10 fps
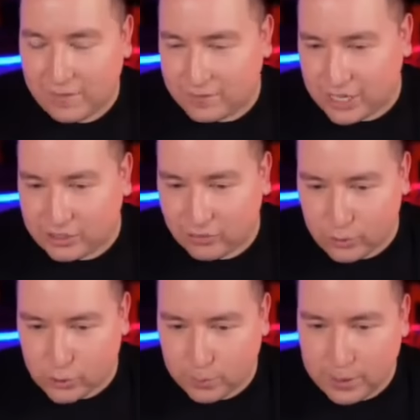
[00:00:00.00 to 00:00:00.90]
Days of
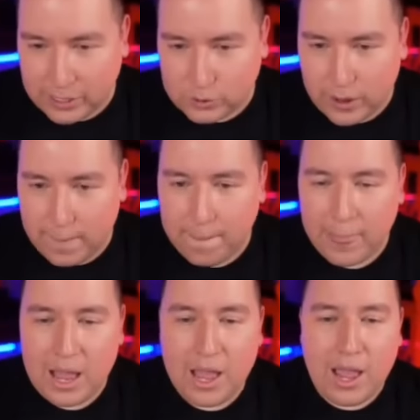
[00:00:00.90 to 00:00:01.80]
Future Past, right?
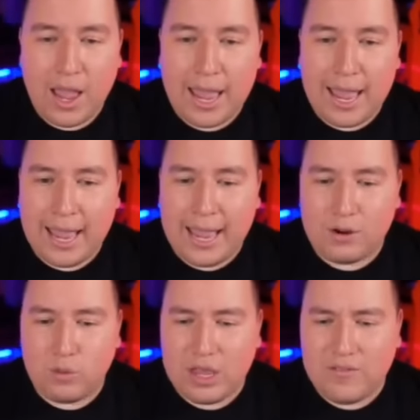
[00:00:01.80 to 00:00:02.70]

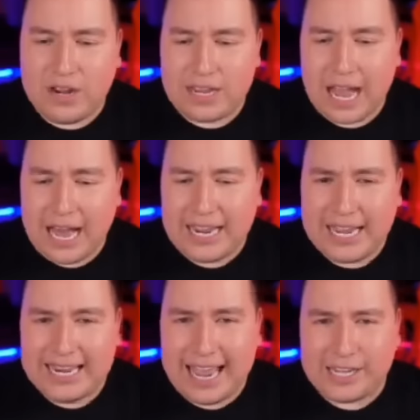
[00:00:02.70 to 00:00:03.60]
And we even got it
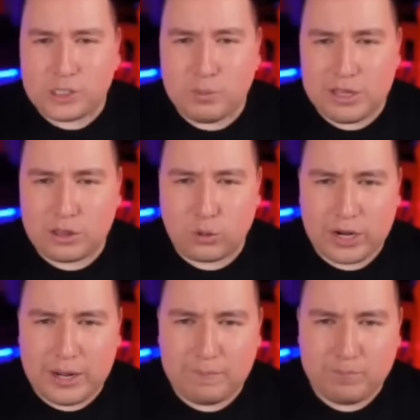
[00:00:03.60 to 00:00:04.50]
in X-Men
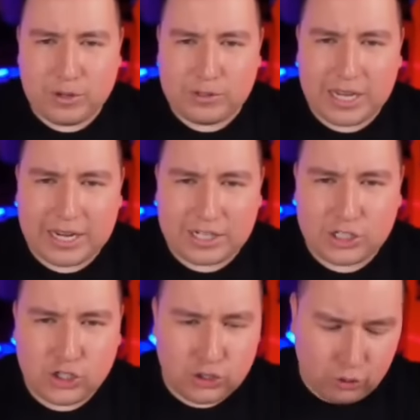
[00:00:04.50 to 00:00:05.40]
3. There was like a
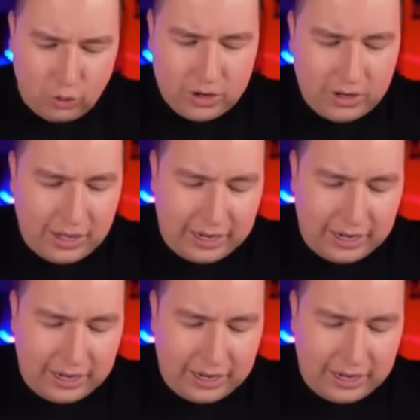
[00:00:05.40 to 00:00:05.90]
short, like